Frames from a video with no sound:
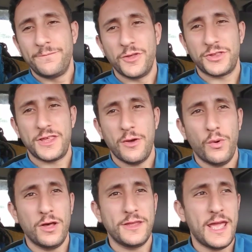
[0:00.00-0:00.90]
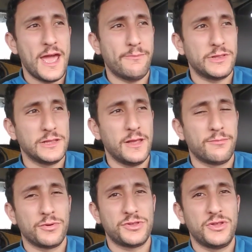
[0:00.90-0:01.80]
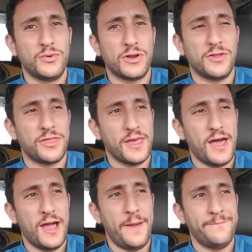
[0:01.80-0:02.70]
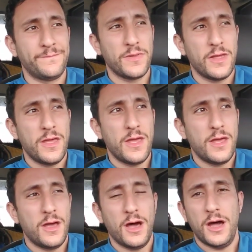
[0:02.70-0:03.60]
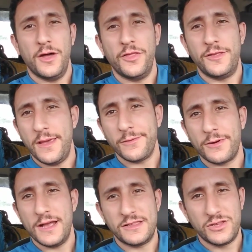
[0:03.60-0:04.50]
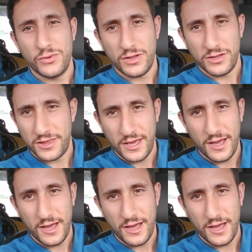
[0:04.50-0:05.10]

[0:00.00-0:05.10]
they'll say, well, yeah, but the liberals do it all the time. The Democrats do it all the